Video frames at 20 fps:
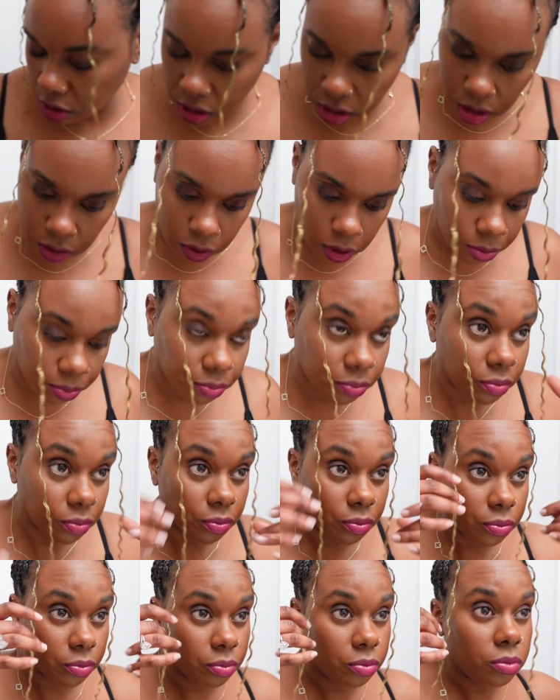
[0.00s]
it's giving.
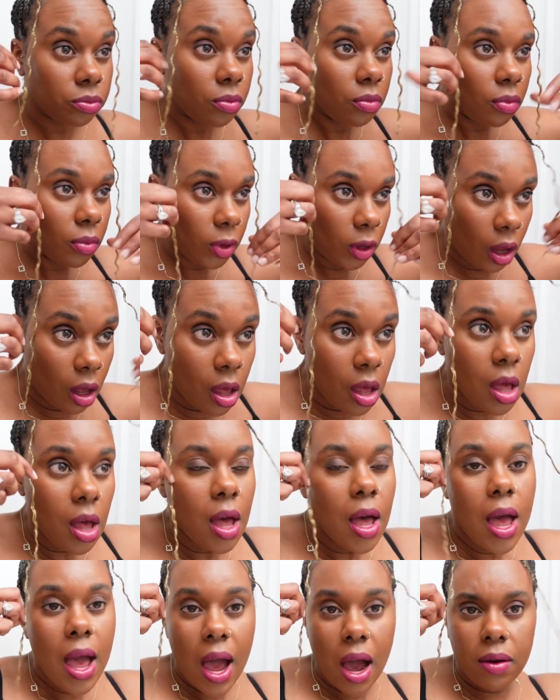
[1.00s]

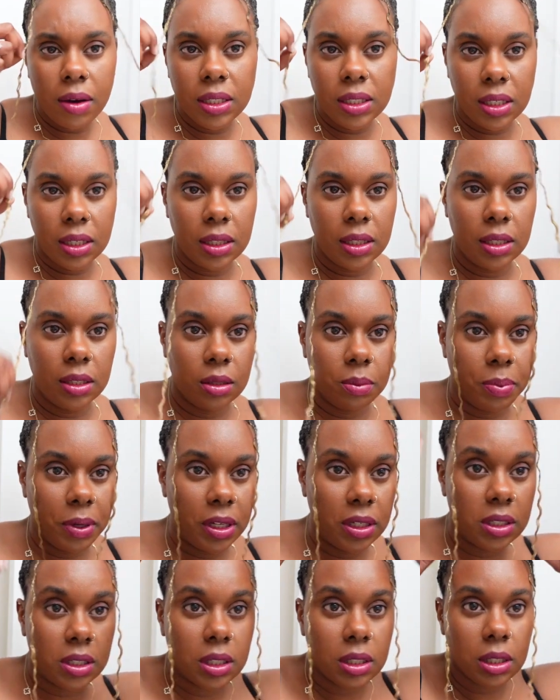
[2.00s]
How I did these
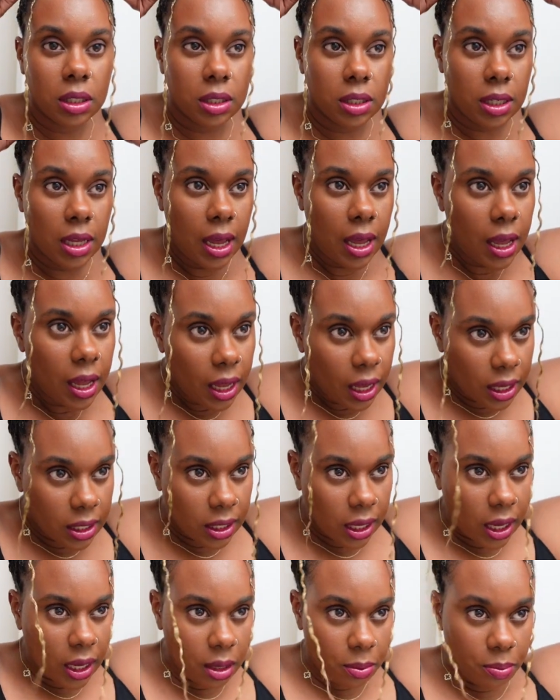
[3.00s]
pieces is
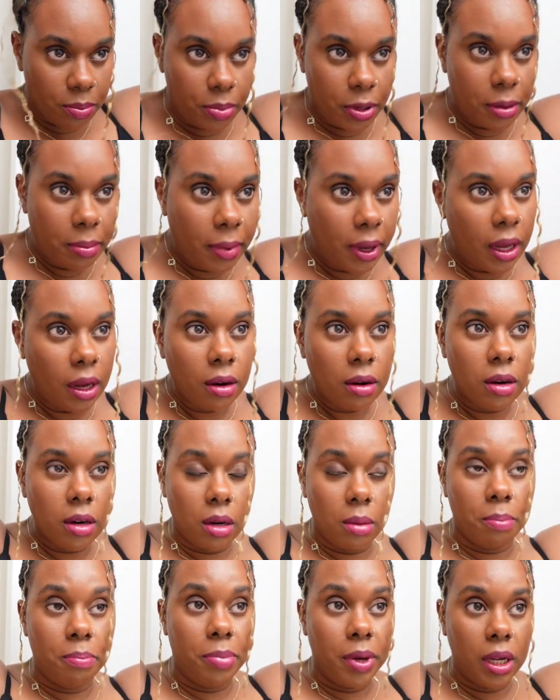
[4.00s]
I put my hair in a
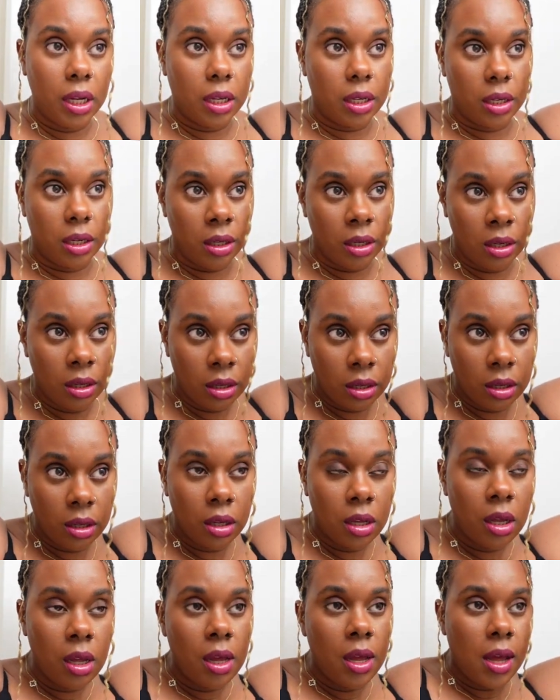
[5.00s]
bun,
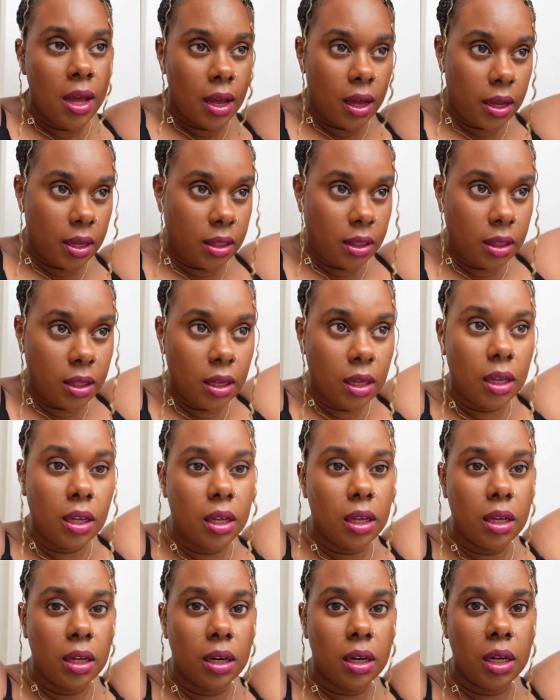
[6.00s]
and
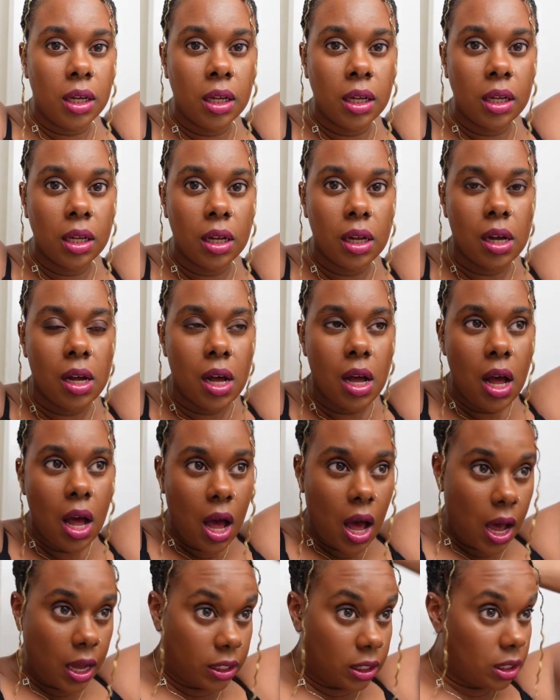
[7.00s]
then
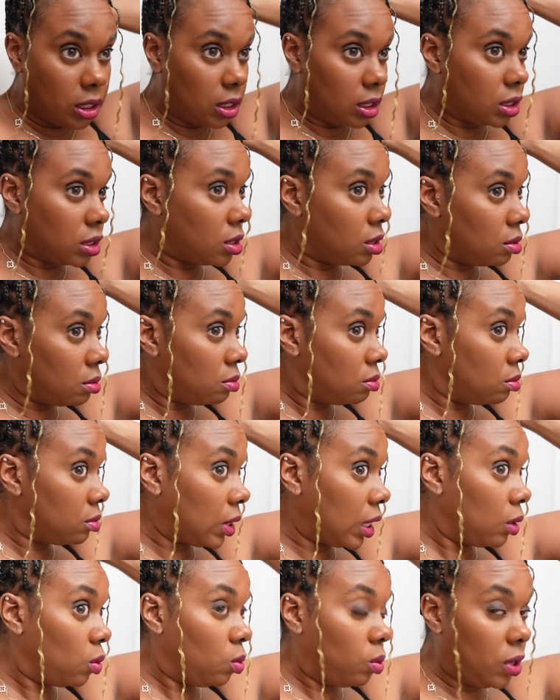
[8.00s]
I took some,
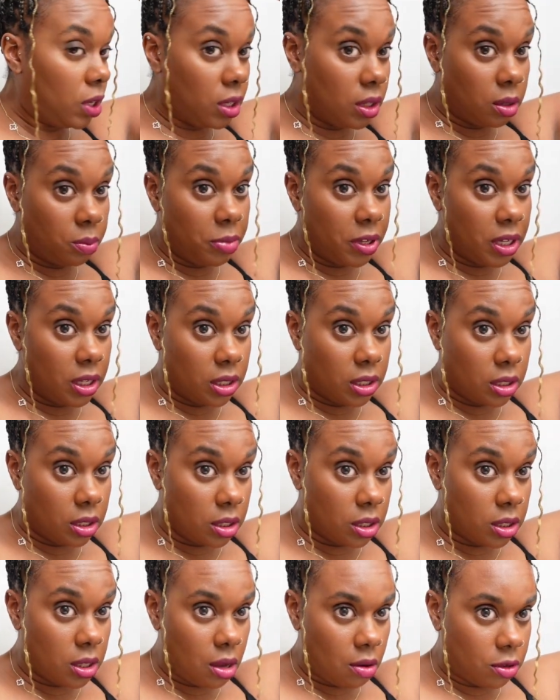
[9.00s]
like one of the
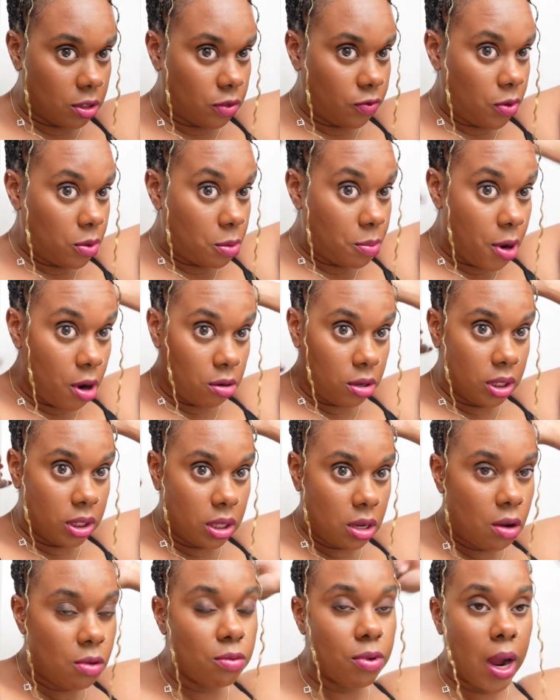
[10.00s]
pieces that was from the
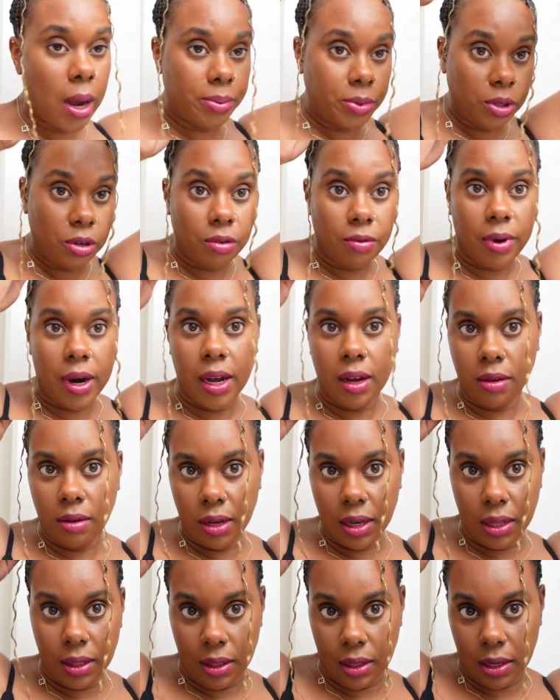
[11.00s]
ponytail, wrapped it around,
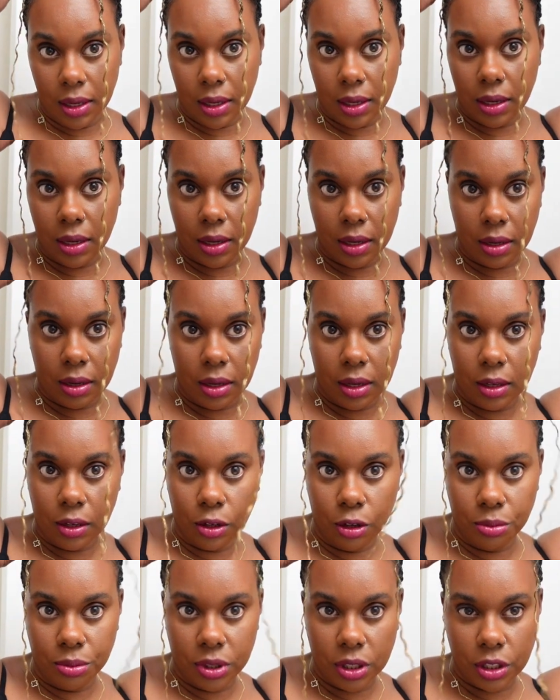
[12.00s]
and then
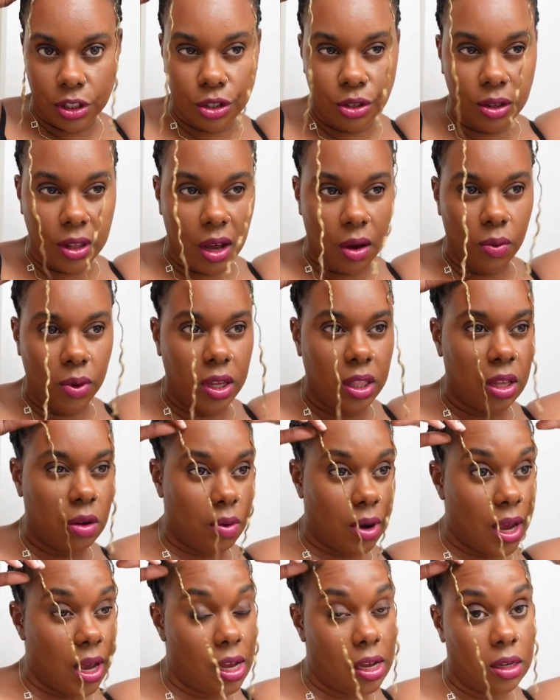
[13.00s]
looped it so that way they
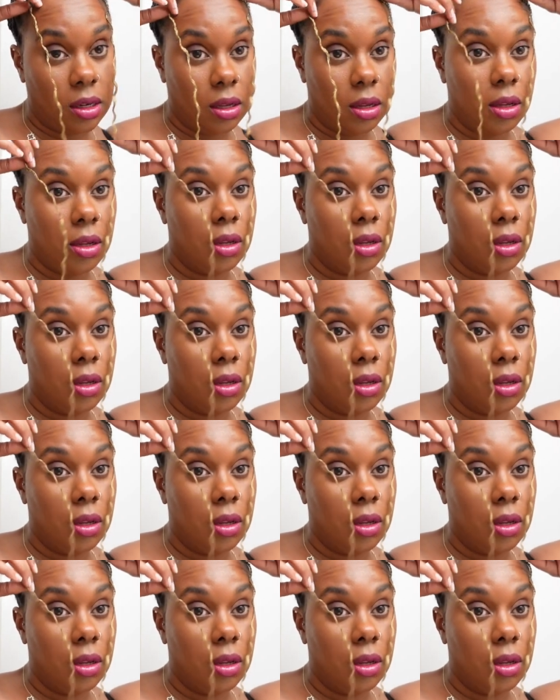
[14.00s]
would hang